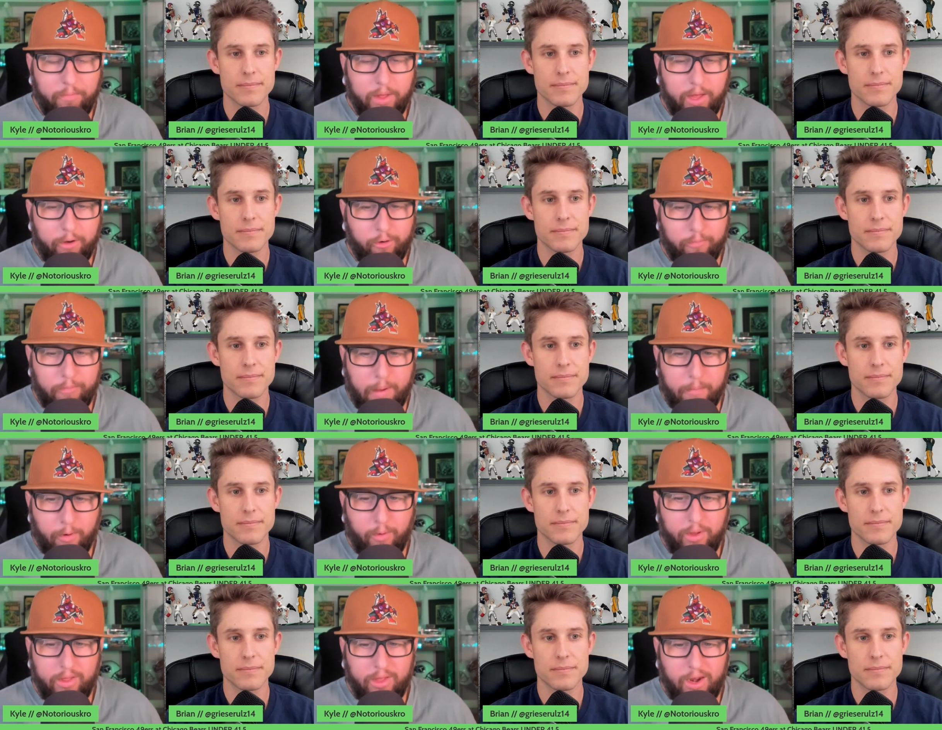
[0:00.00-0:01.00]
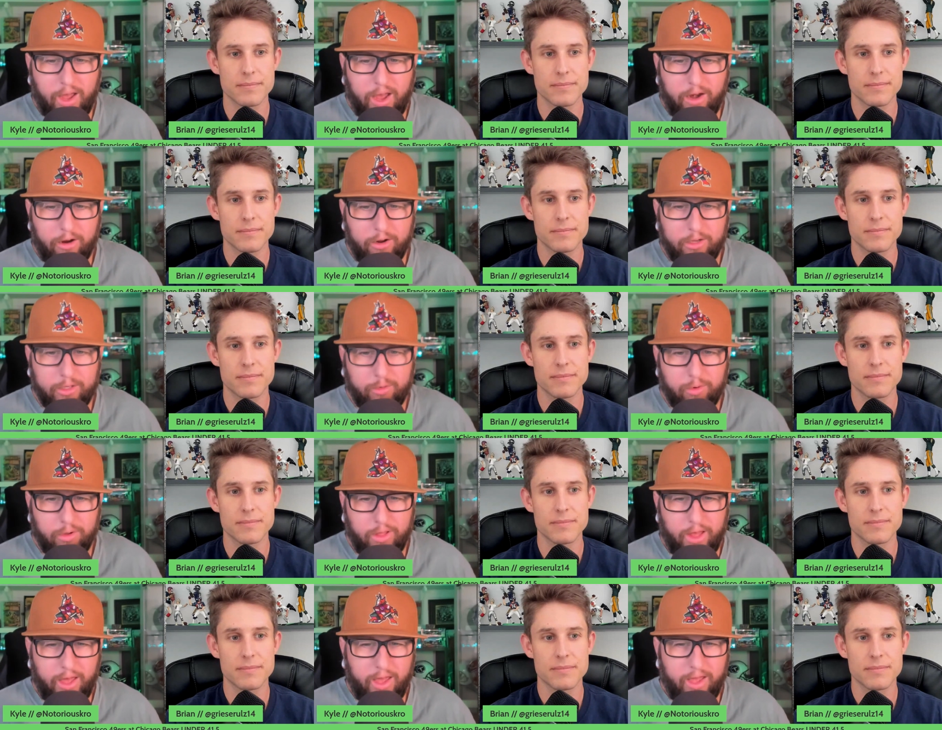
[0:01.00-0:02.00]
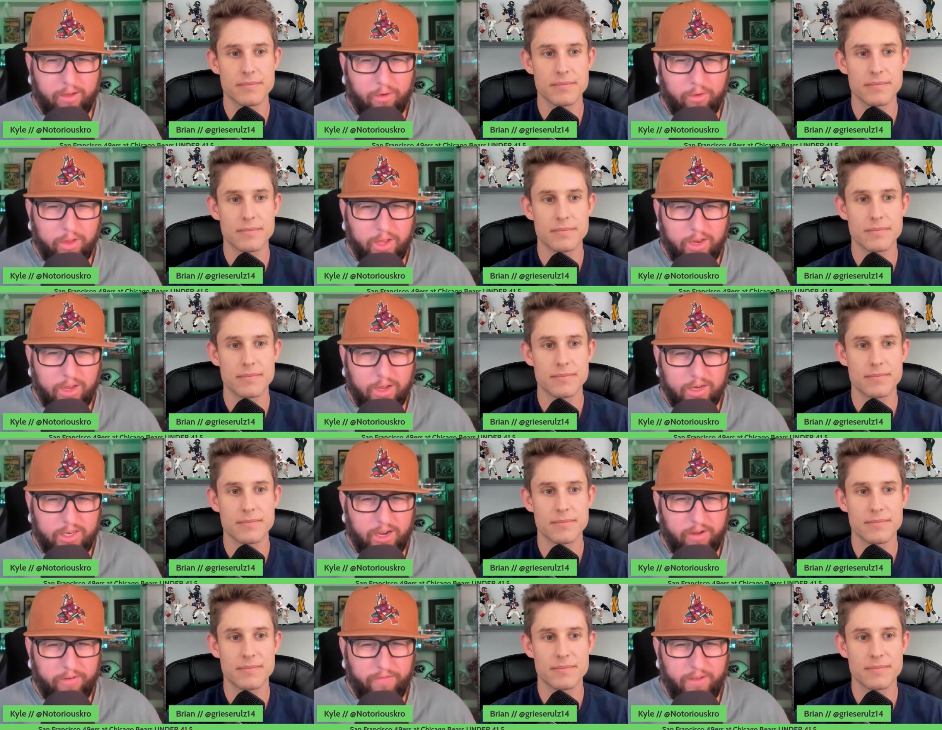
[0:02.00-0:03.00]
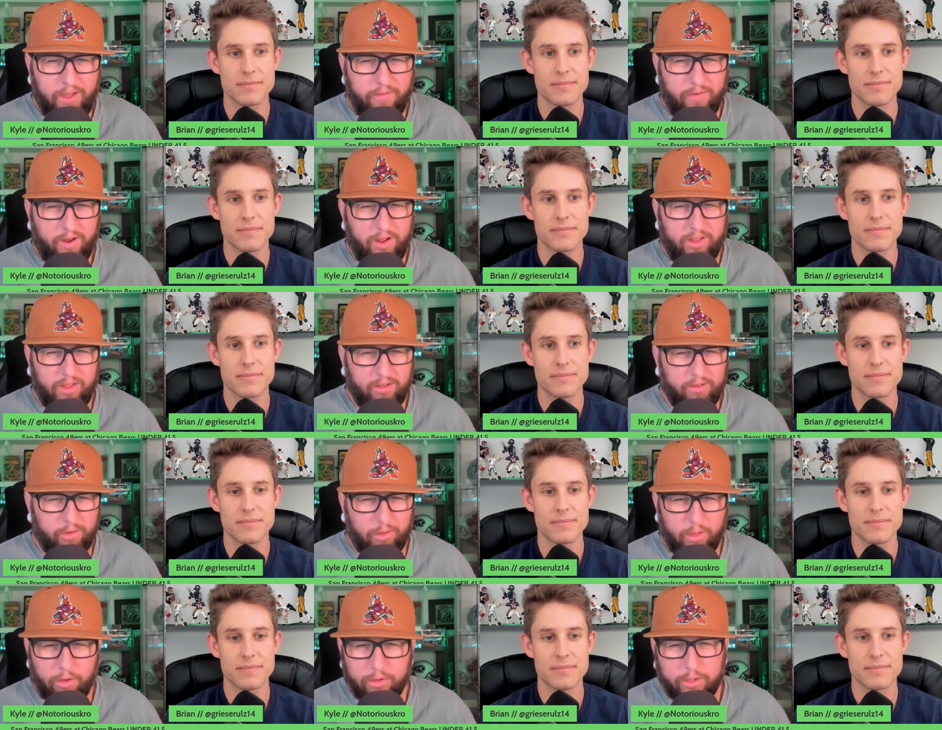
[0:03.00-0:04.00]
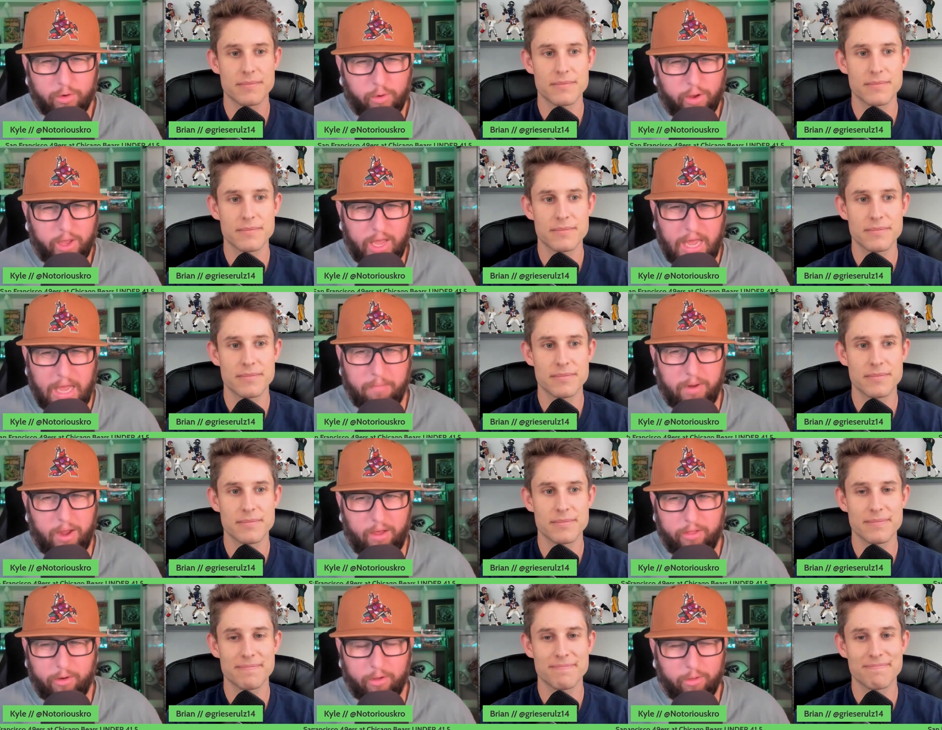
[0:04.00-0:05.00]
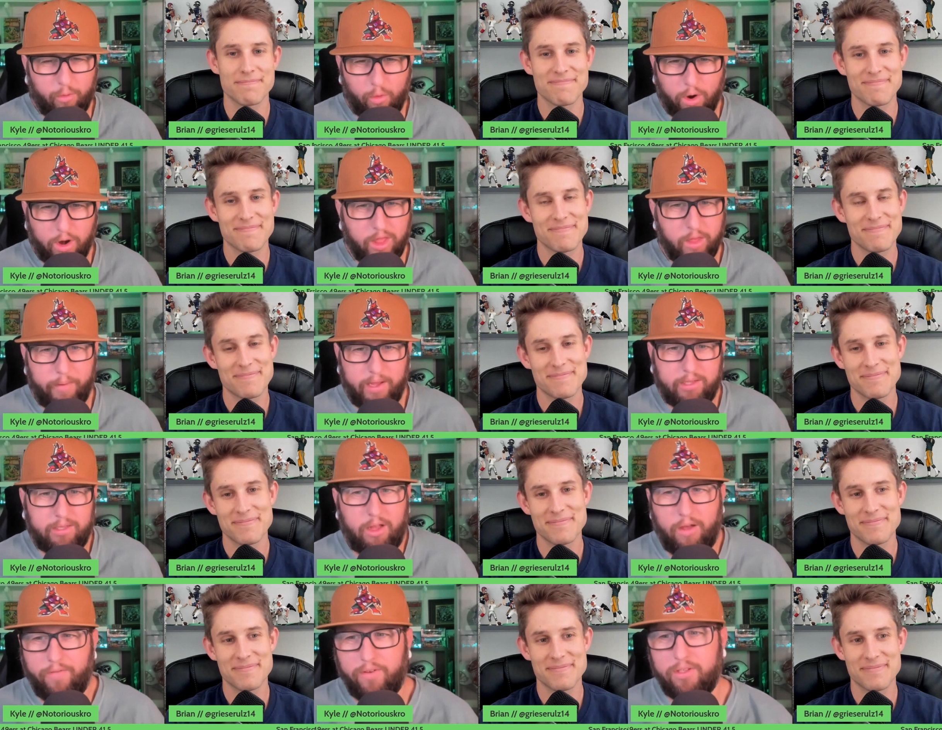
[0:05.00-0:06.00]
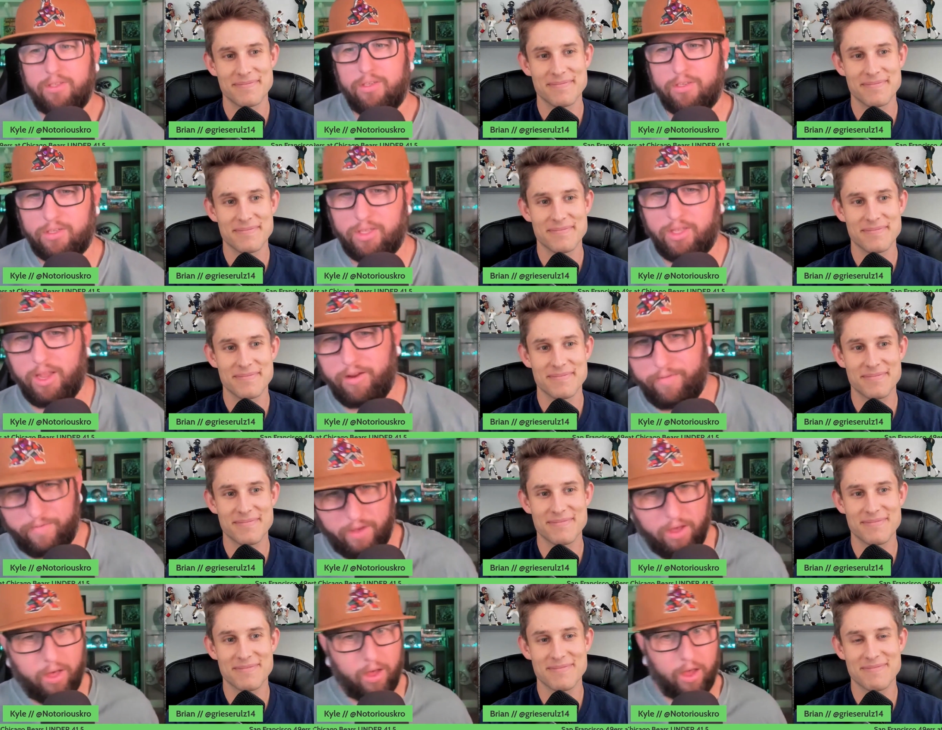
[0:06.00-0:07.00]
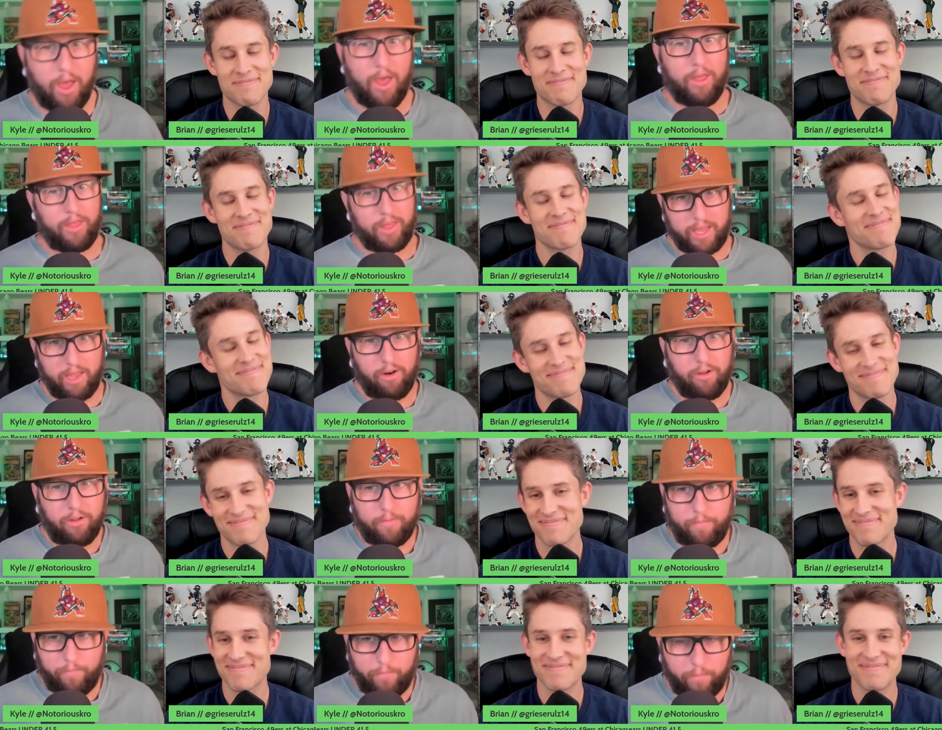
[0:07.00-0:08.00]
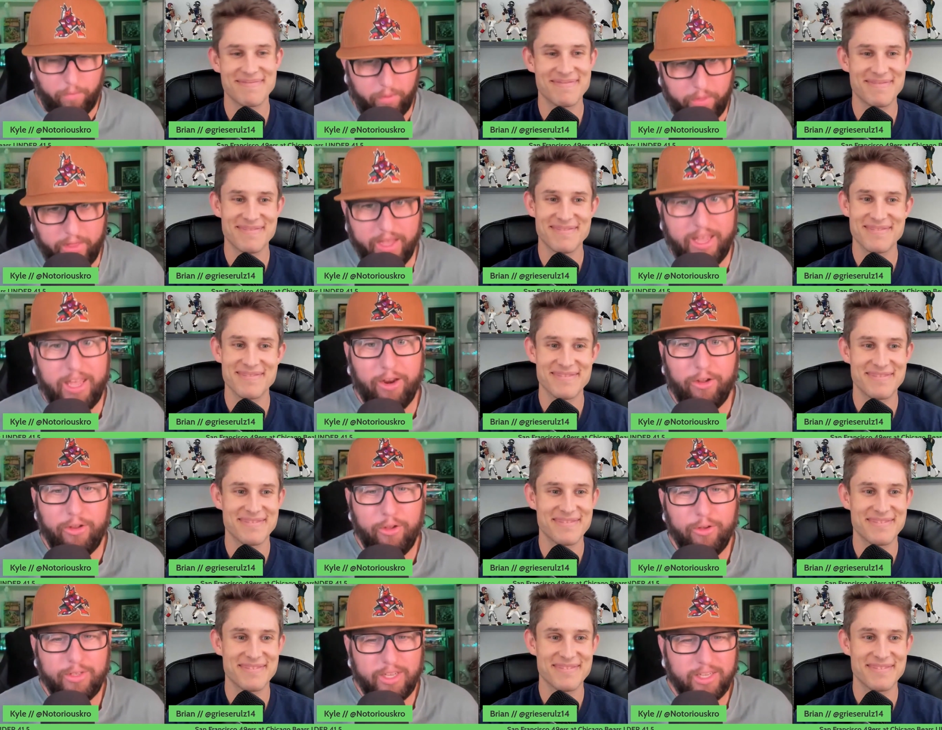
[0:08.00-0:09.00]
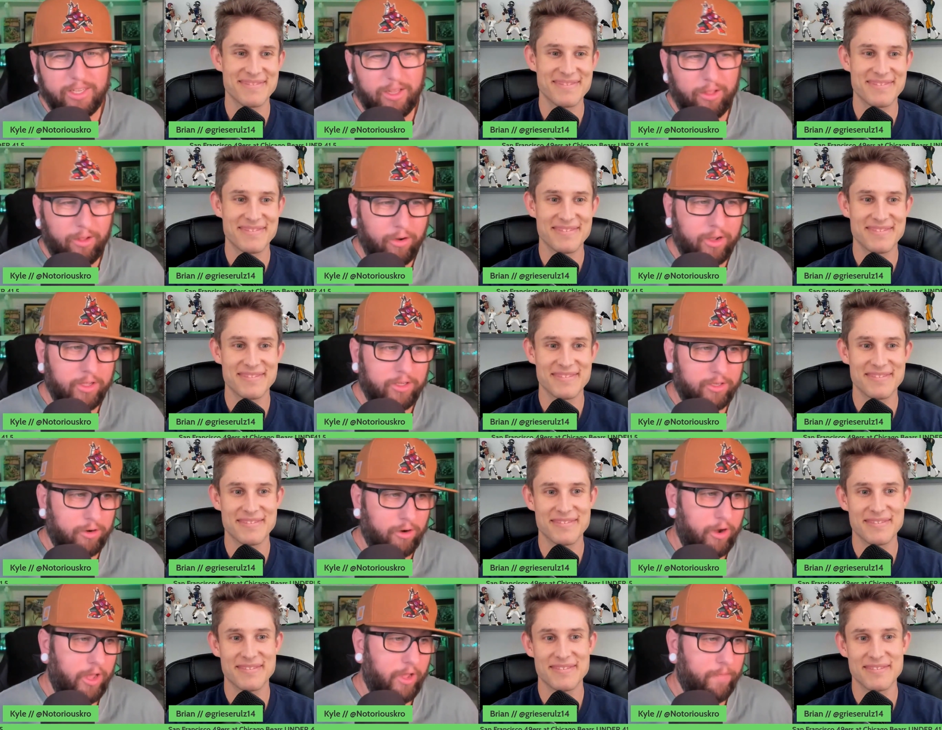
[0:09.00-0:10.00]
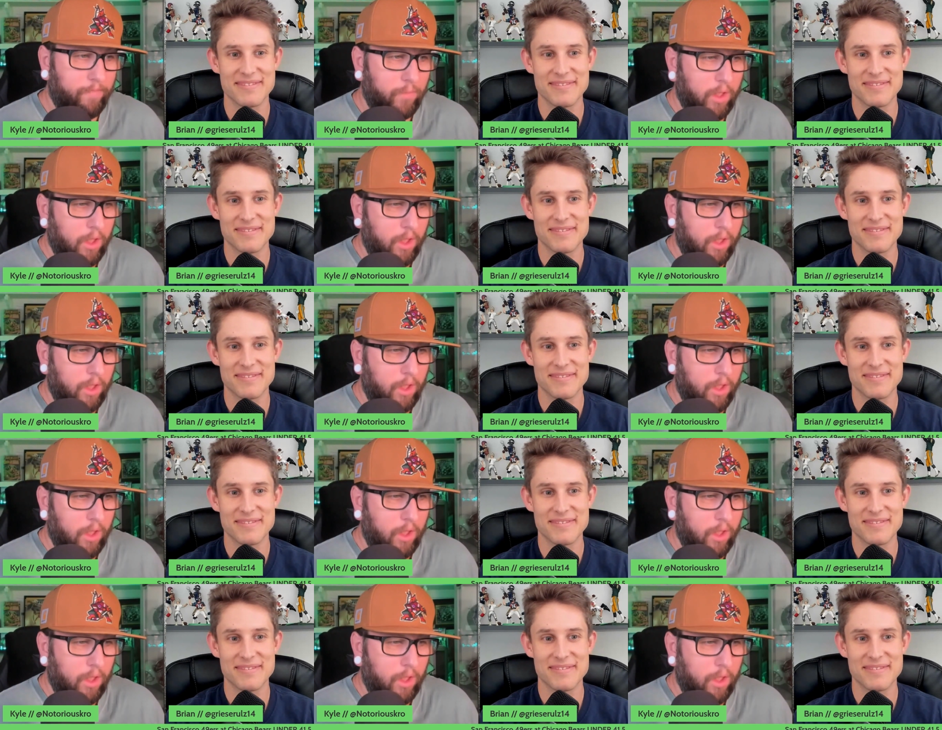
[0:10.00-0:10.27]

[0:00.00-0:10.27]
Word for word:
Speaker 1: be like, remember when the Niners were like only a touchdown favorite and there's a low scoring game and now they're one of the best offenses in the NFL. The Kittle, the Kittle news is a little concerning.